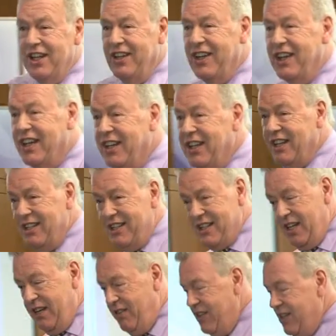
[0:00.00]
you here,
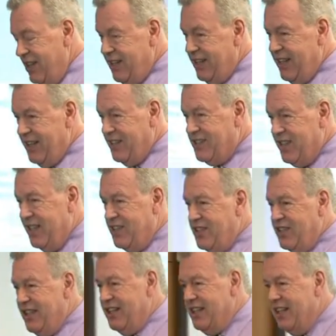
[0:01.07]
David. That's
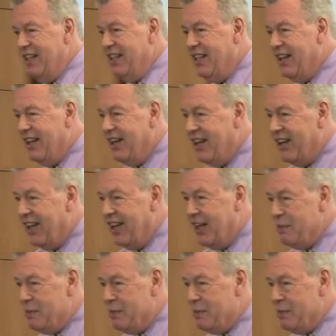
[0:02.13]
good. Okay.